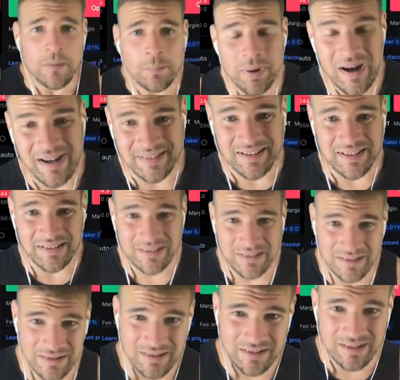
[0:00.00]
But
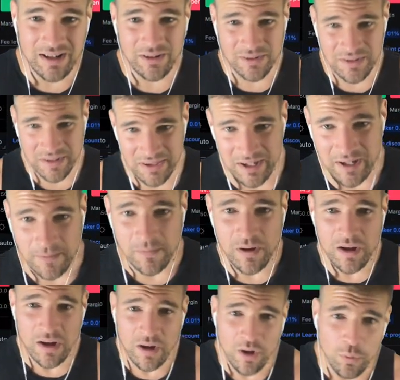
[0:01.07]
here's the thing.
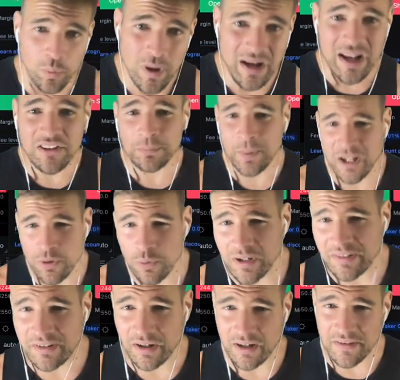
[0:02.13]
What has
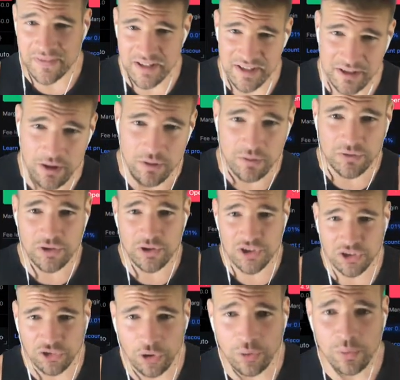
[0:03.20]
Bitcoin done at this low?
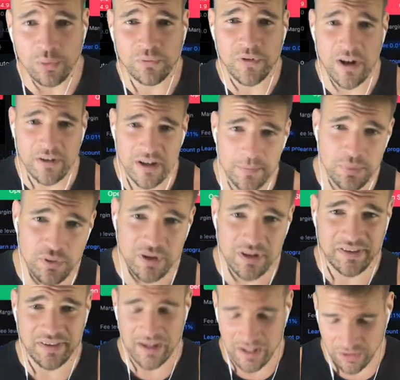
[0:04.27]
There's two very
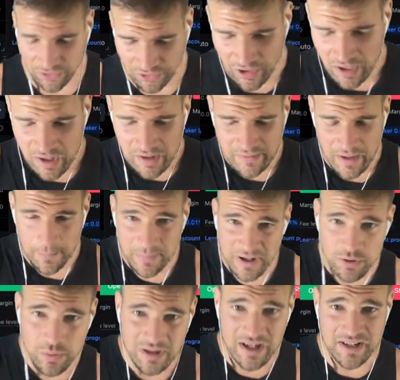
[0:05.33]
important things that
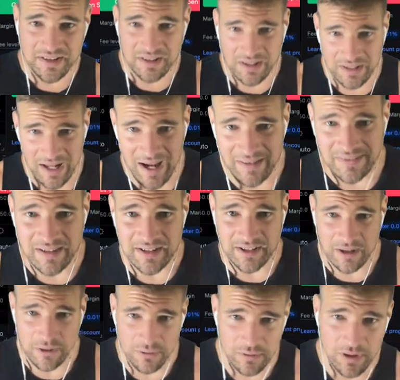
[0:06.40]
Bitcoin has done at this
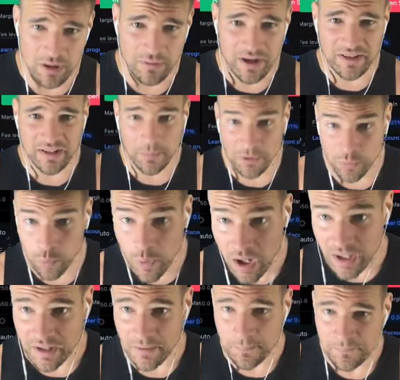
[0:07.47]
low, all right? Number
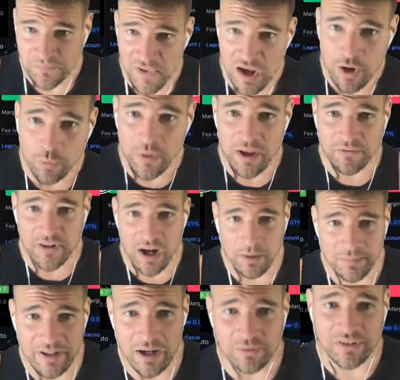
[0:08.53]
one, we have
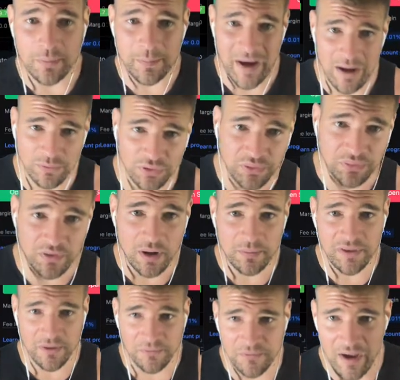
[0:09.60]
come down to bounce from
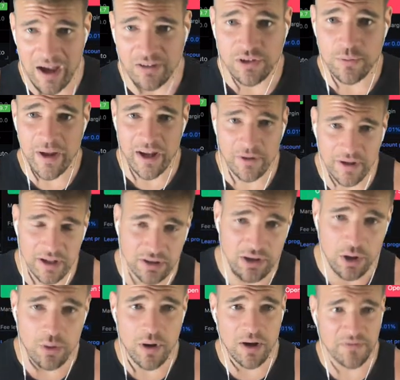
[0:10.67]
the value area
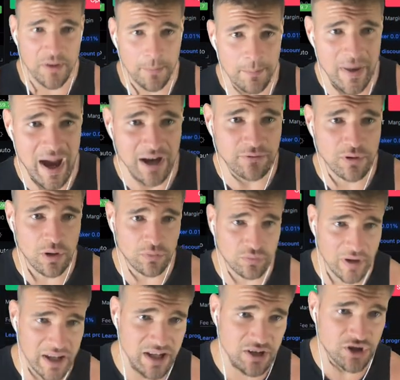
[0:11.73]
low of the macro
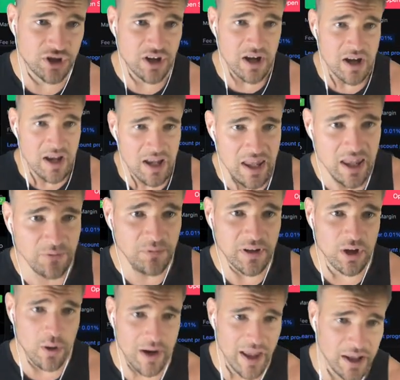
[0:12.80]
range. If we
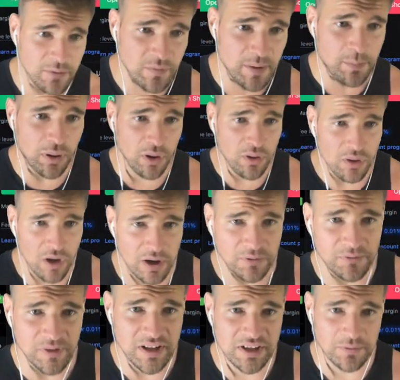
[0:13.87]
go ahead and we pull our
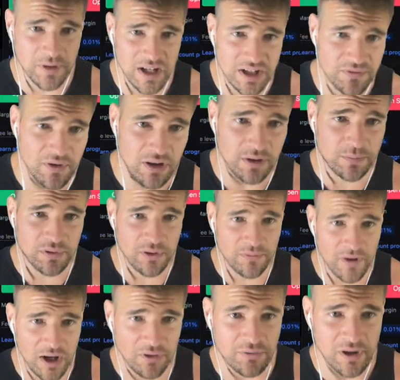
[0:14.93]
fixed range volume
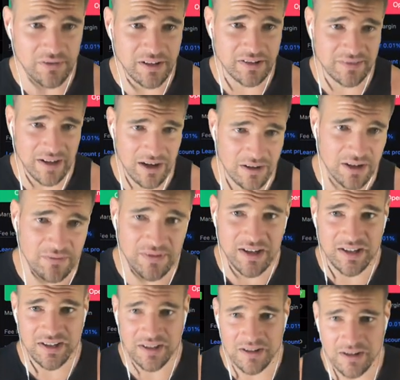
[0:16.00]
profile throughout the entirety of
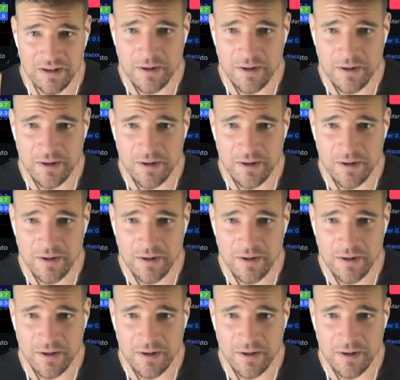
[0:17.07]
this,